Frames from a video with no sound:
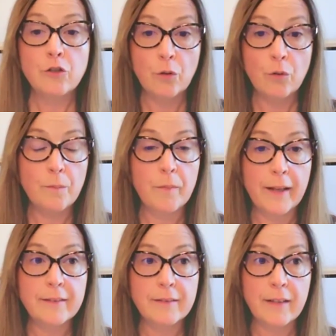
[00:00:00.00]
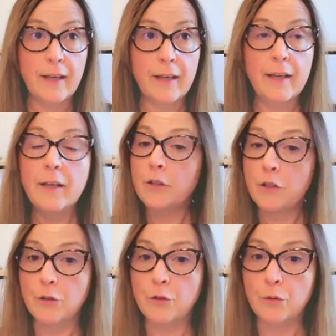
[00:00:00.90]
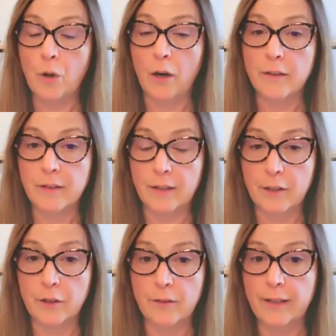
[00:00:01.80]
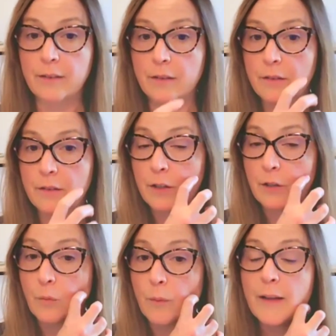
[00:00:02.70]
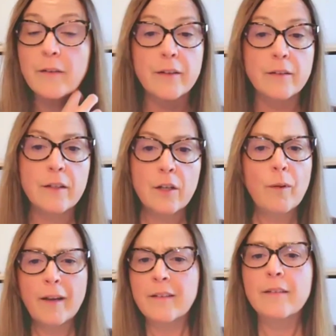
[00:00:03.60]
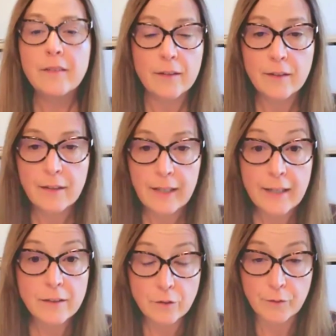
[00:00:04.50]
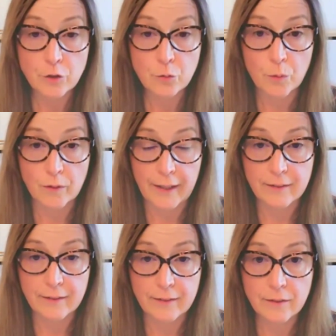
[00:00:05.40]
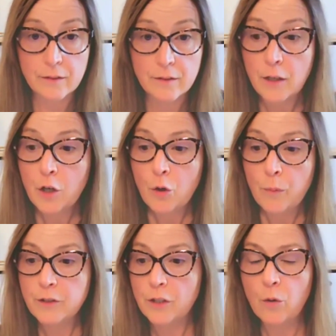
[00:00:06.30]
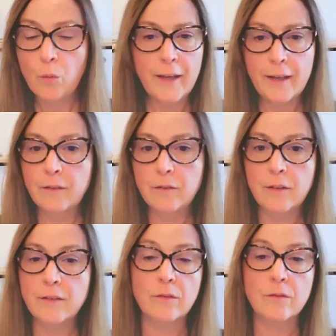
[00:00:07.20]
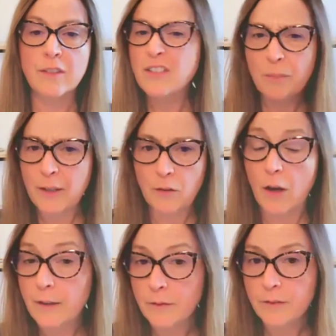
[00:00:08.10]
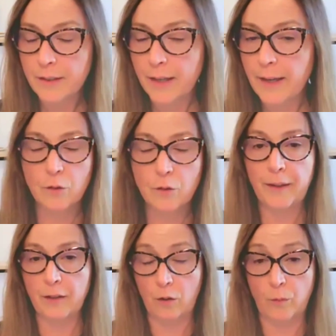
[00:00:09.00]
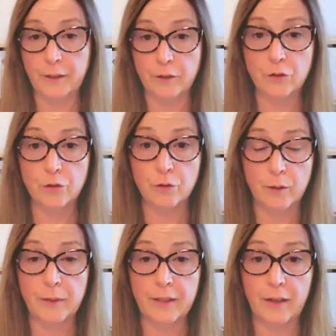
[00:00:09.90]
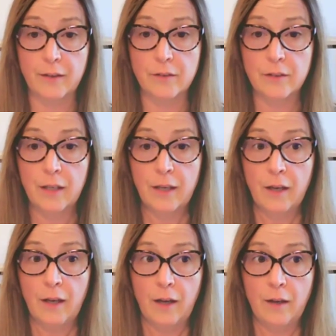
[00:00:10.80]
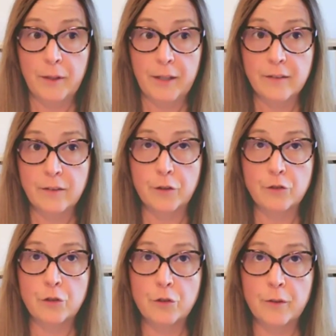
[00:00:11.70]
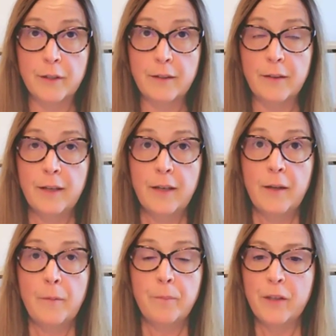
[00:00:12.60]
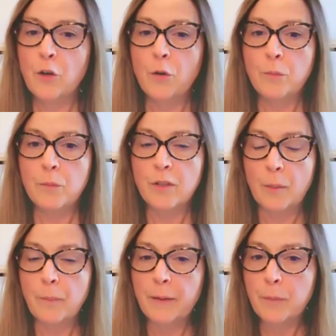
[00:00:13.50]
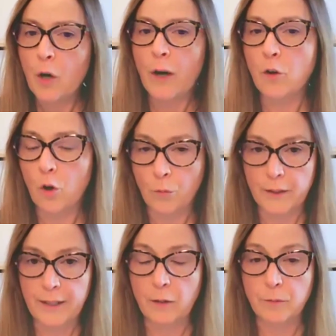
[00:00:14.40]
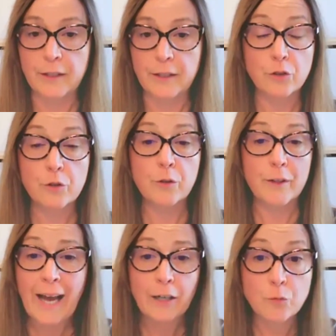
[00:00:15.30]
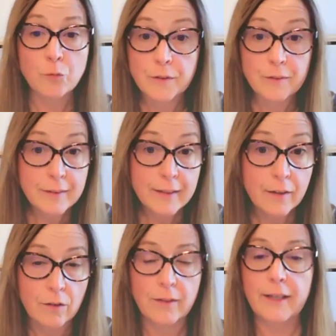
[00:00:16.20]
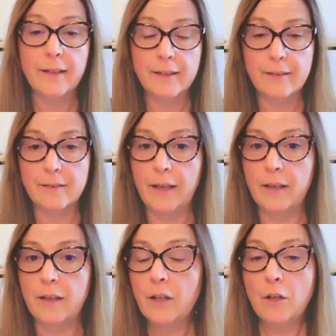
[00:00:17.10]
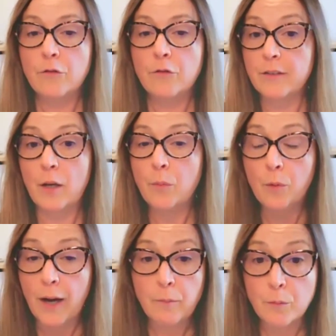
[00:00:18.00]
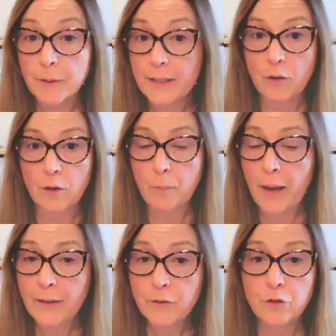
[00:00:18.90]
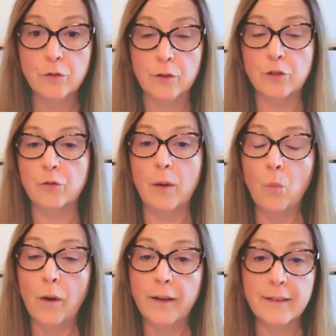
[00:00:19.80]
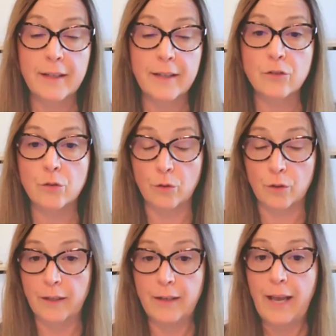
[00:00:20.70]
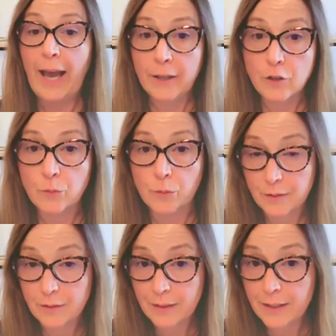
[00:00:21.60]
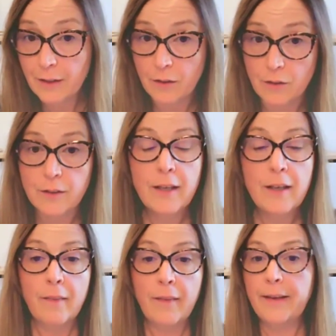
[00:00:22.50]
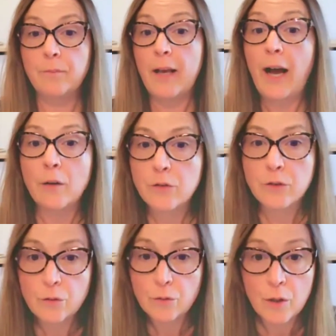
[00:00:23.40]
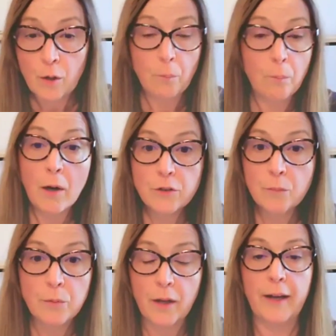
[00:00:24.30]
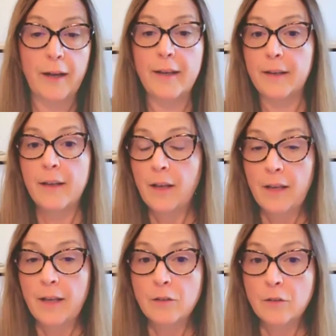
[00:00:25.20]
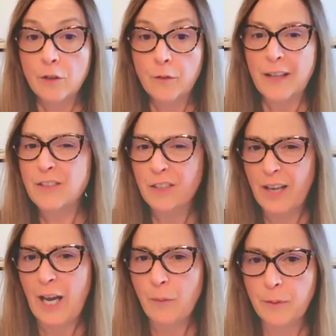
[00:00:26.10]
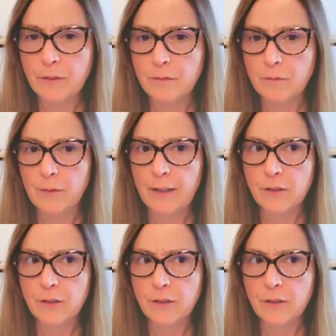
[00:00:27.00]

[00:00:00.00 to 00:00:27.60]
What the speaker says: So let's say you are selling your lessons, rather than selling individual lessons, which in a way doesn't make a lot of sense depending on what you're tutoring because if you're tutoring something beyond homework help, like you're tutoring actual skill. Like let's say, for example, I'm a reading or math tutor, so I want kids to learn an actual skill, like how to multiply. That's going to happen.